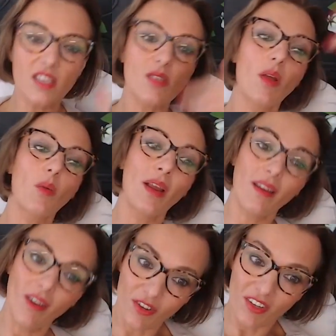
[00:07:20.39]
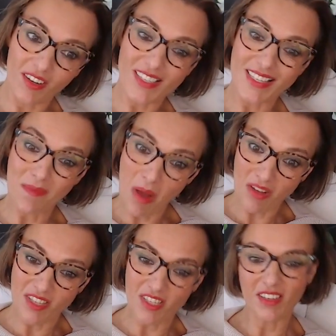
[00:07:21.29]
So I went on and I did a
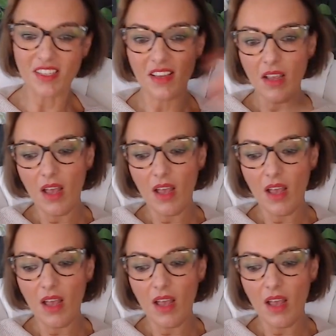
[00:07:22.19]
master's,